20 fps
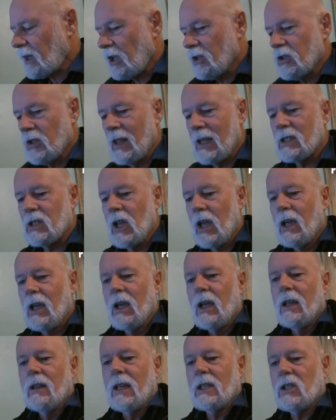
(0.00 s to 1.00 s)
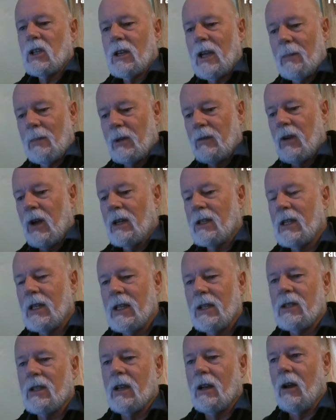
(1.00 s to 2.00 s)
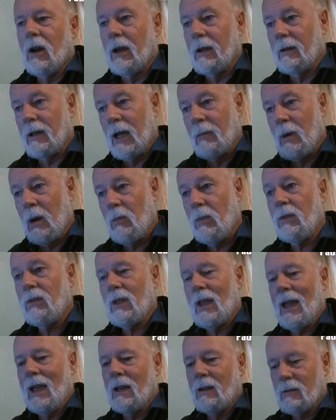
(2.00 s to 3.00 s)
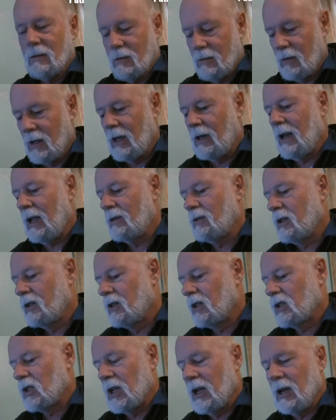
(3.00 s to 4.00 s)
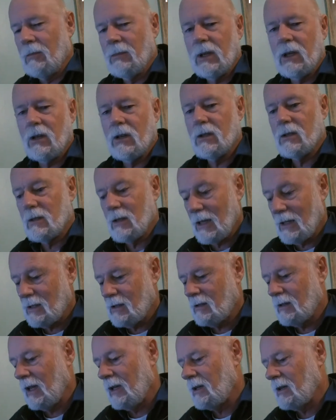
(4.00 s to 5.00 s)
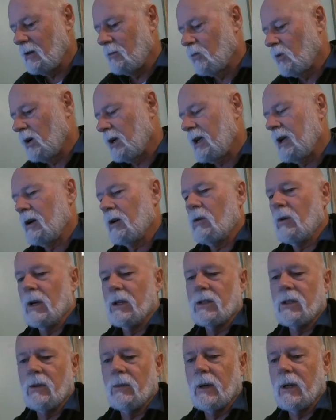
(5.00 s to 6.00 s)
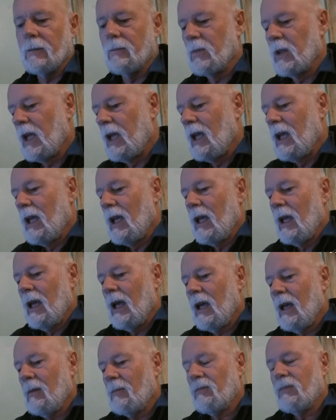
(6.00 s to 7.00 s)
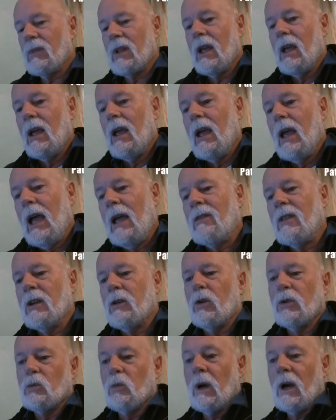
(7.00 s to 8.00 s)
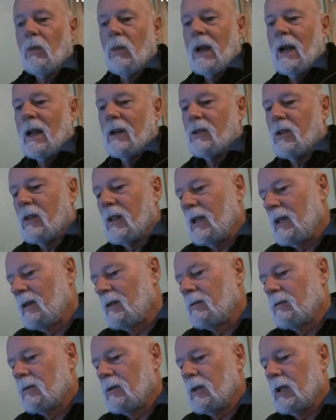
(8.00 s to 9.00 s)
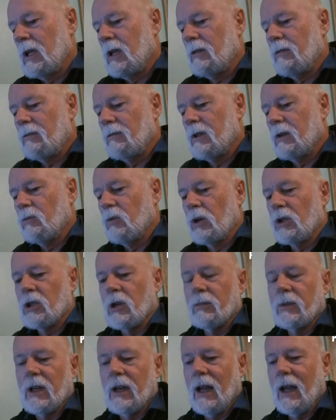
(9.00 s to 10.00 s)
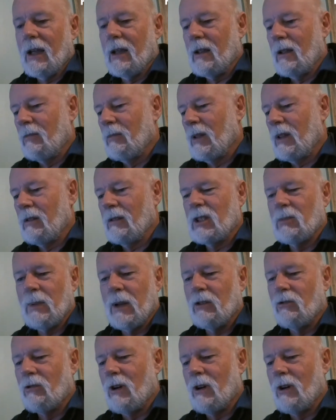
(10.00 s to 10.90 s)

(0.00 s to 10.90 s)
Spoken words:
So that's a couple of ideas that I came up with and then had to discount because they didn't work out quite so well. And then, of course, when I went out to the workshop today, it's been